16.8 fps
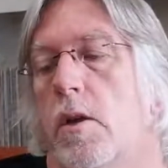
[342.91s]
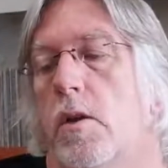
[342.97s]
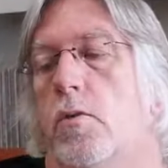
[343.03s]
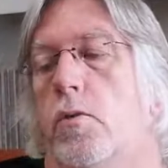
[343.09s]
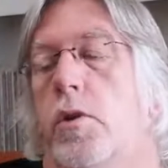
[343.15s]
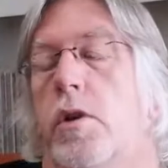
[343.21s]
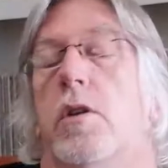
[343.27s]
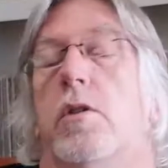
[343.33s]

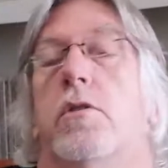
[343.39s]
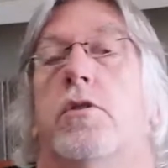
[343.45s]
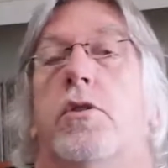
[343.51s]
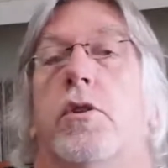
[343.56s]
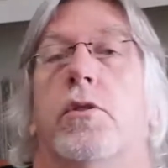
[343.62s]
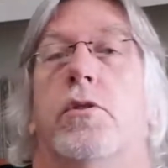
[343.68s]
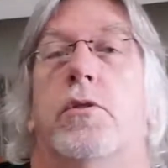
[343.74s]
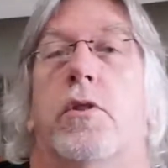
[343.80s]
Real
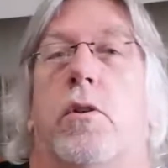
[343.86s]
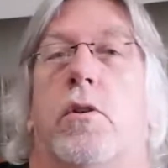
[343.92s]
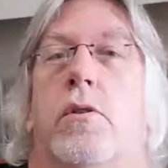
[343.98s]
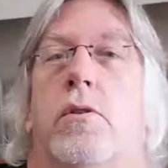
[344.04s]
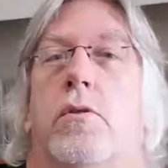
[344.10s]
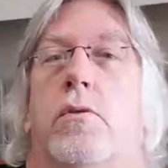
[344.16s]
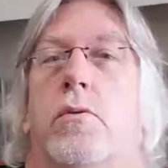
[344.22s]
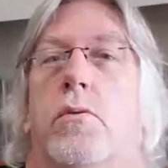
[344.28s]
Turned
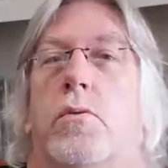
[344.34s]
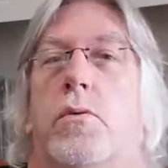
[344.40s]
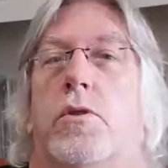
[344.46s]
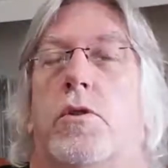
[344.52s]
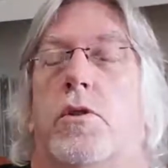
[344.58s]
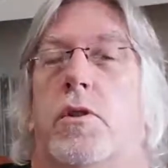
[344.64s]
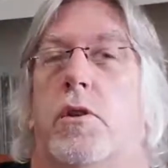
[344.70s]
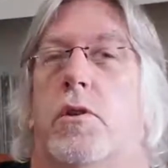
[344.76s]
On,
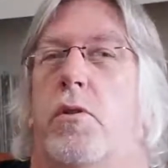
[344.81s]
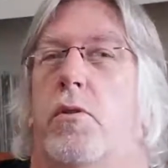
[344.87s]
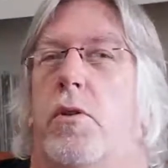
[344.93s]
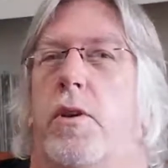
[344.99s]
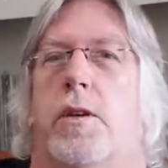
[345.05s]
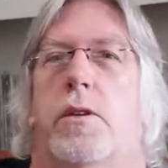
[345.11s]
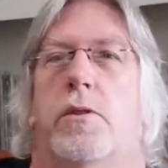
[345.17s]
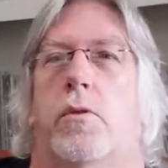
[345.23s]
which is a
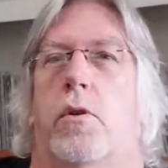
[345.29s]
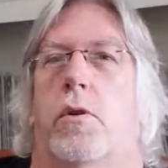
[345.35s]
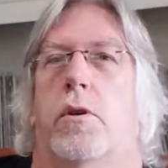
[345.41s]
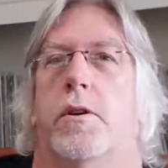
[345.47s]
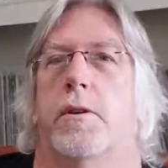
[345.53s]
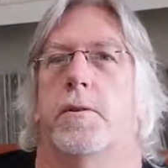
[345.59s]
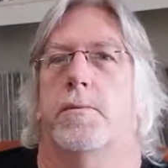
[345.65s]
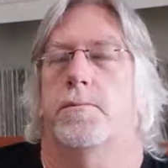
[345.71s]
great
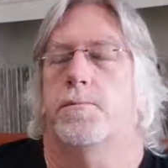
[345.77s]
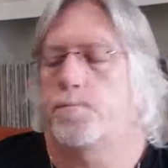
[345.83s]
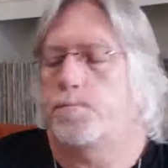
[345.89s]
rocker.